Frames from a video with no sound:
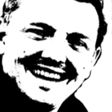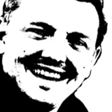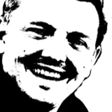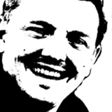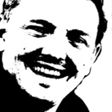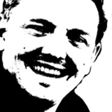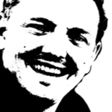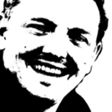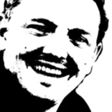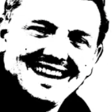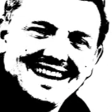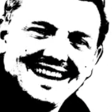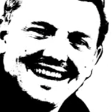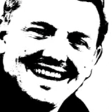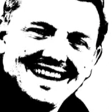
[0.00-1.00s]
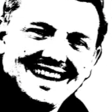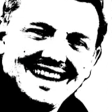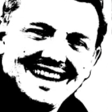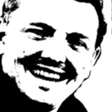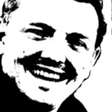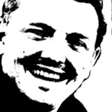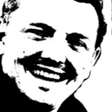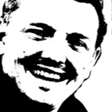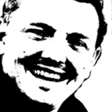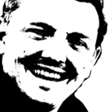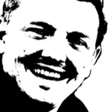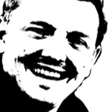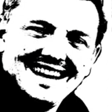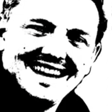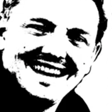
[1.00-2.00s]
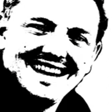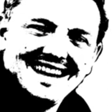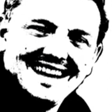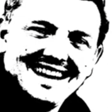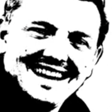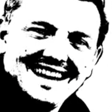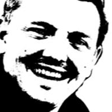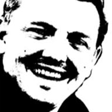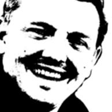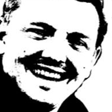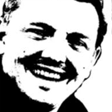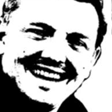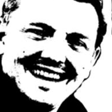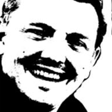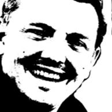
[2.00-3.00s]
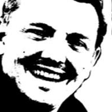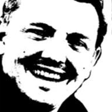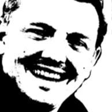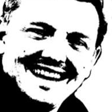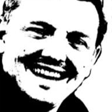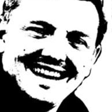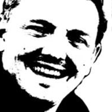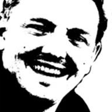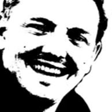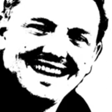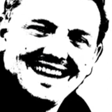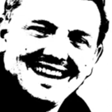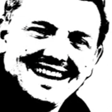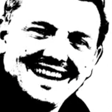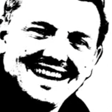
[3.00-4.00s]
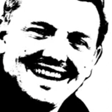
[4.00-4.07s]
The lights flashed twice before they went out.